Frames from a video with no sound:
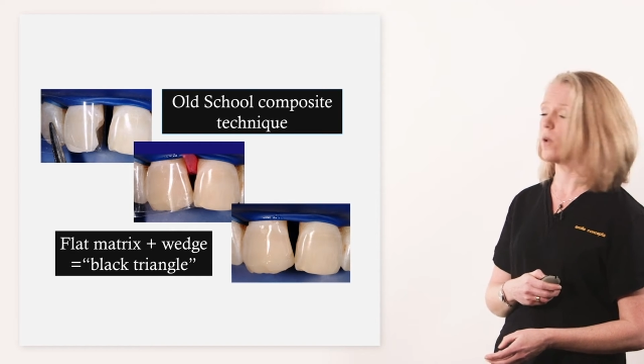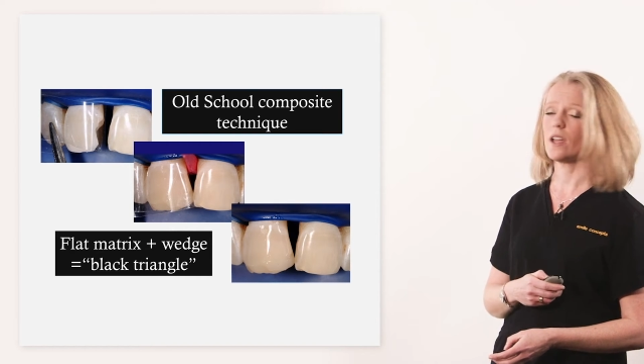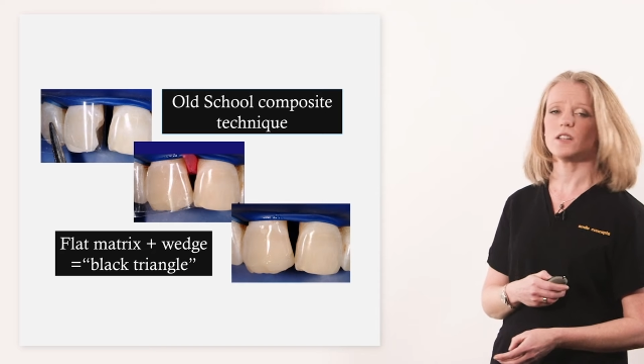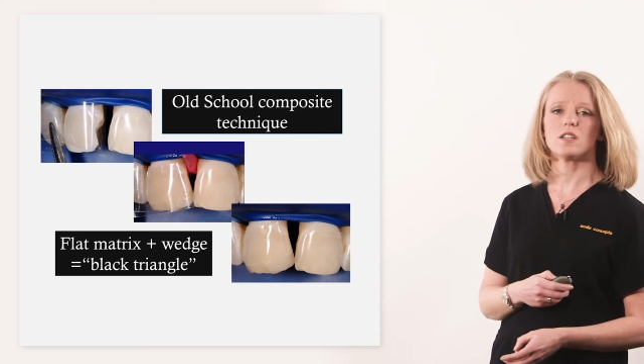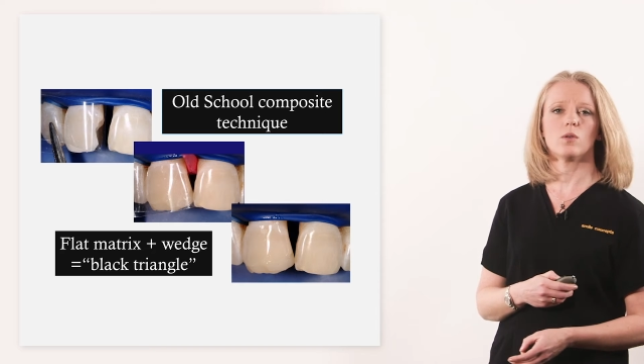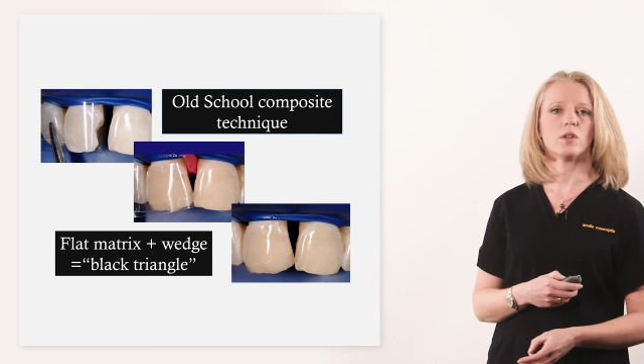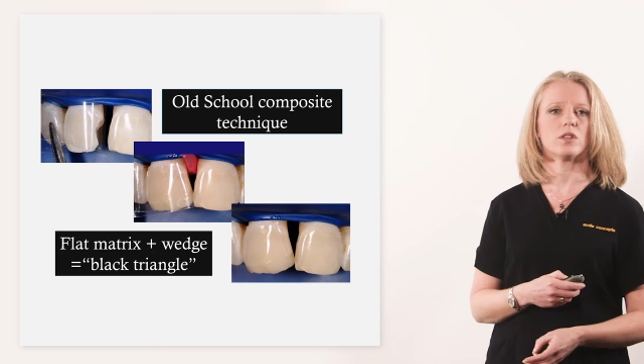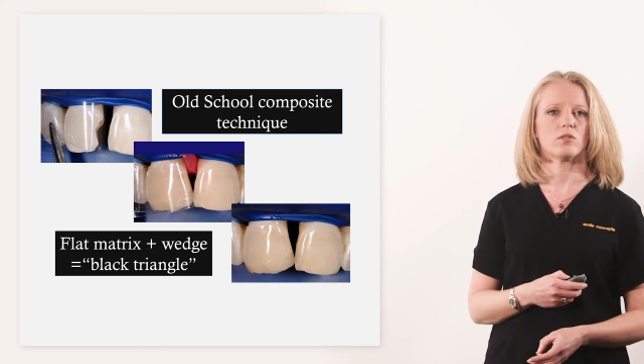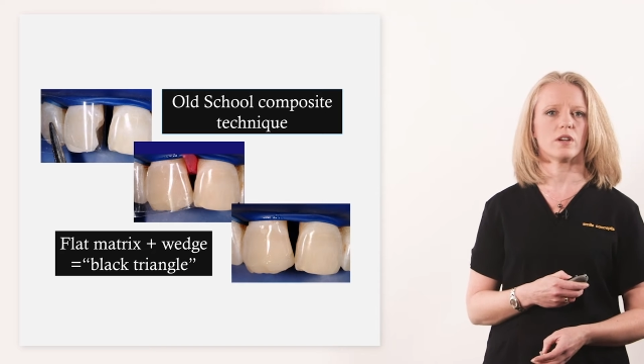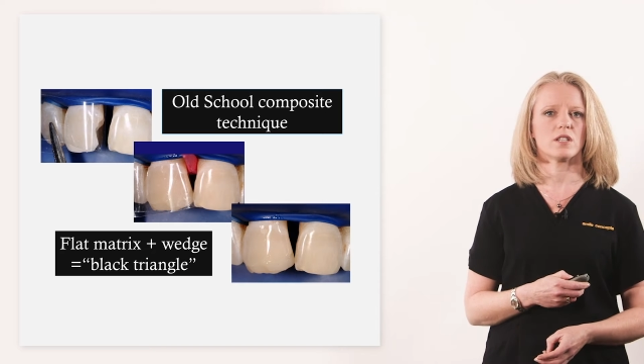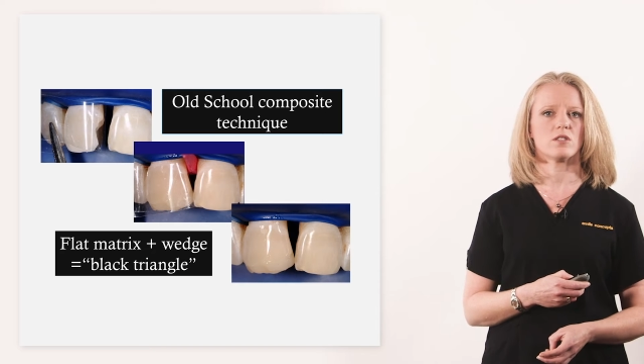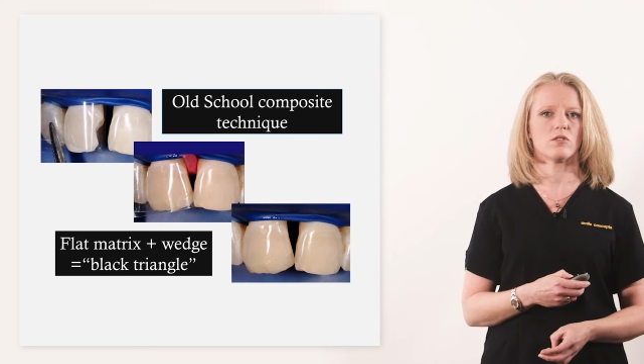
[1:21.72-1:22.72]
we end up with the
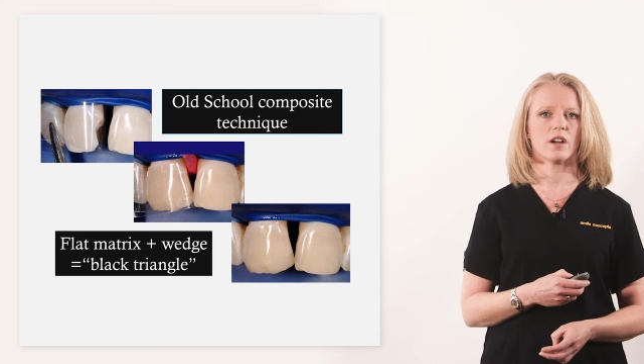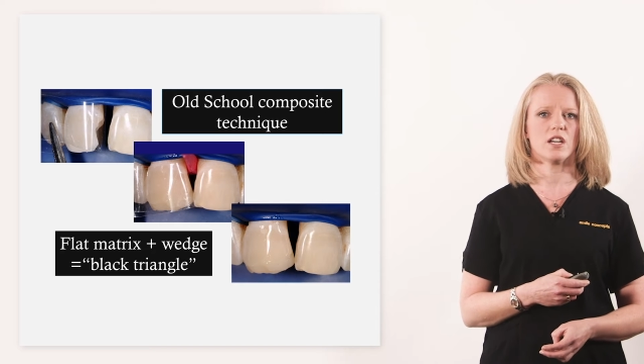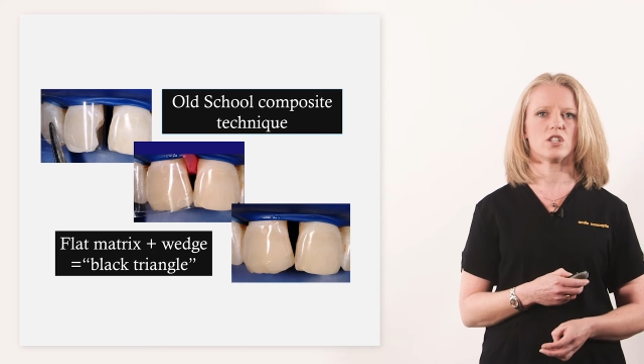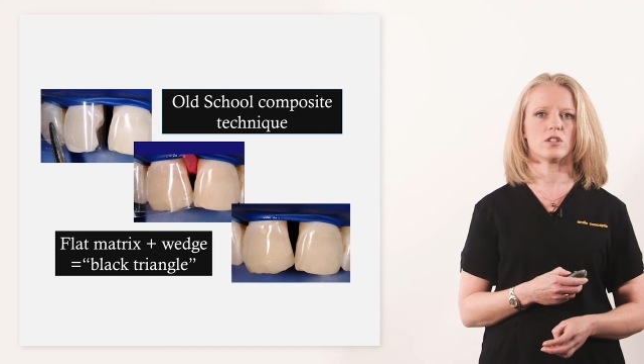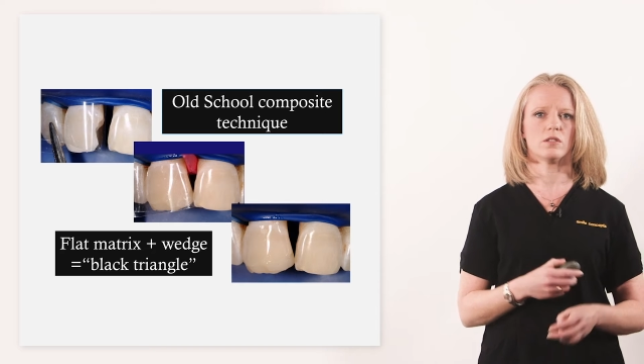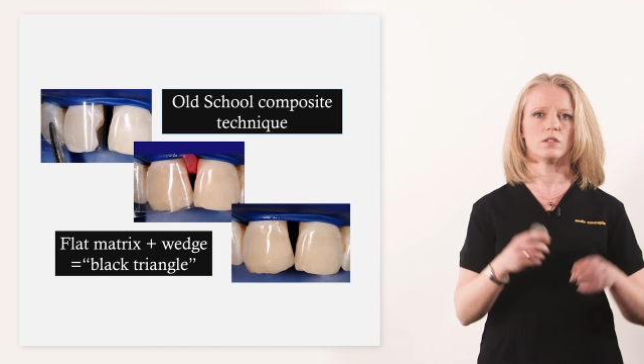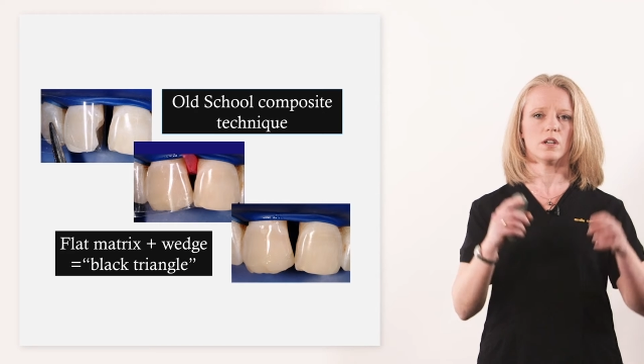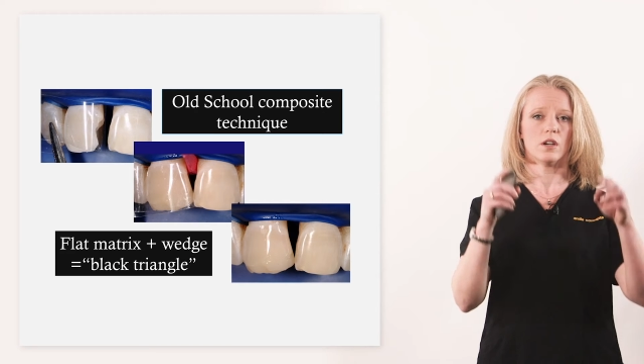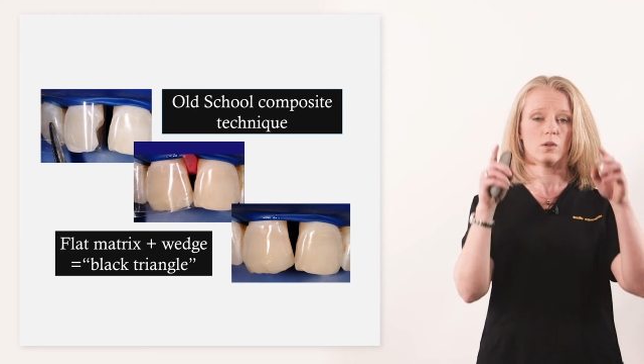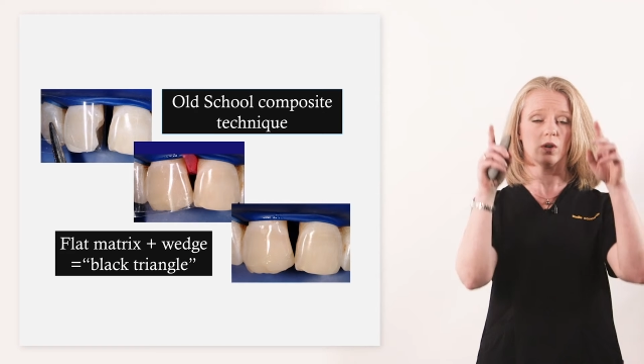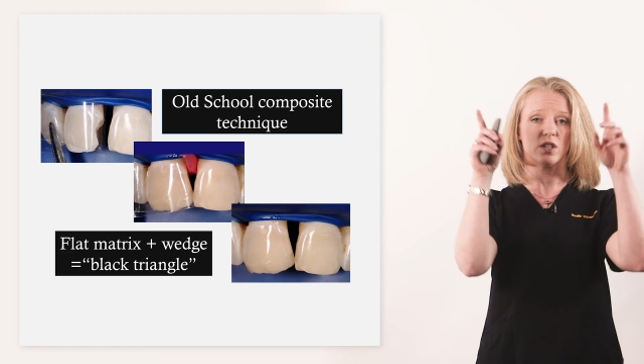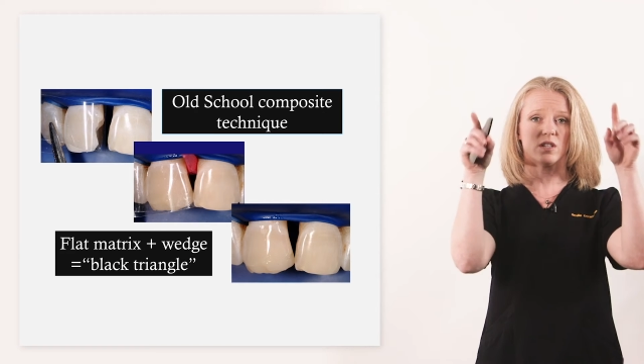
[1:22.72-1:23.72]
restoration,
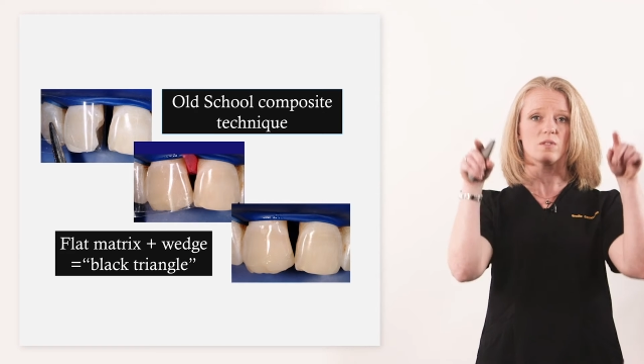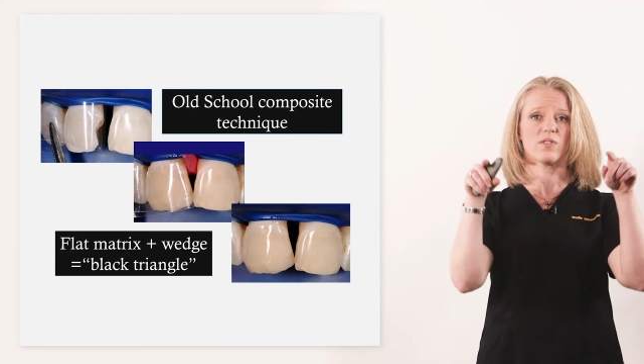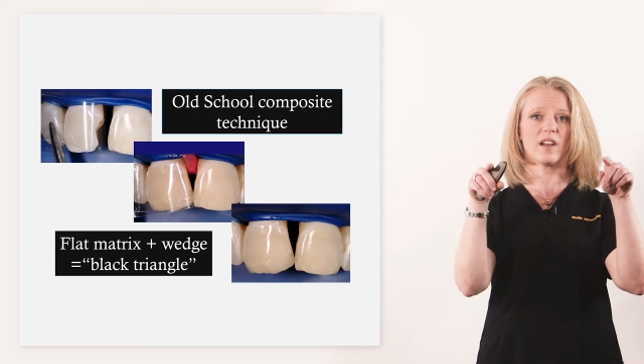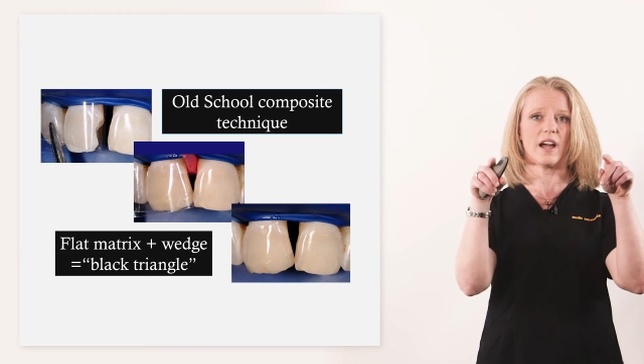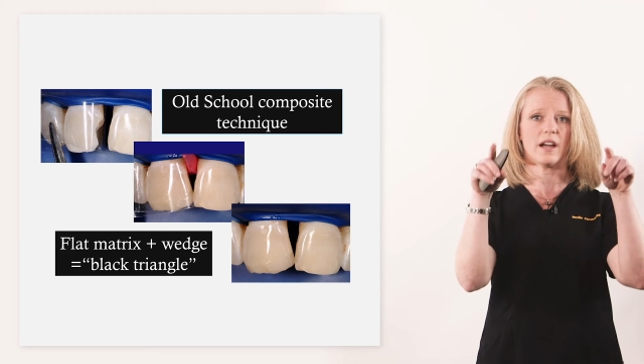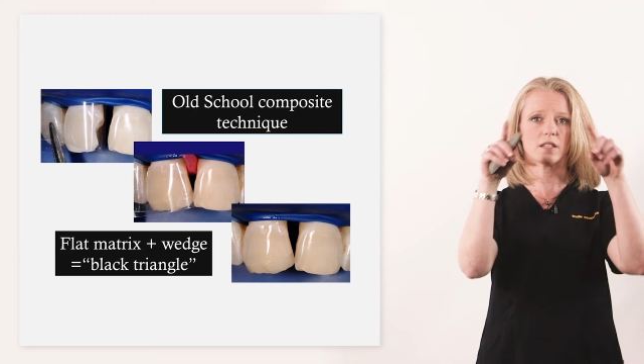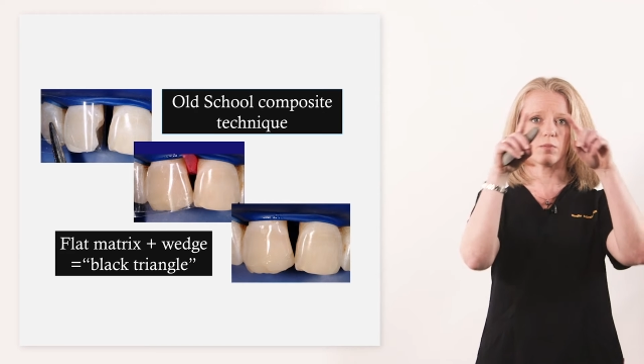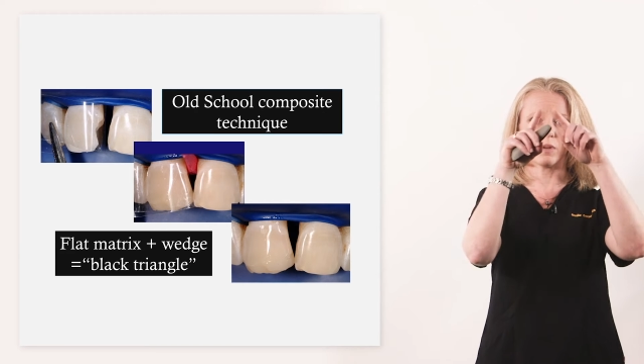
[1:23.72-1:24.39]
which is flat,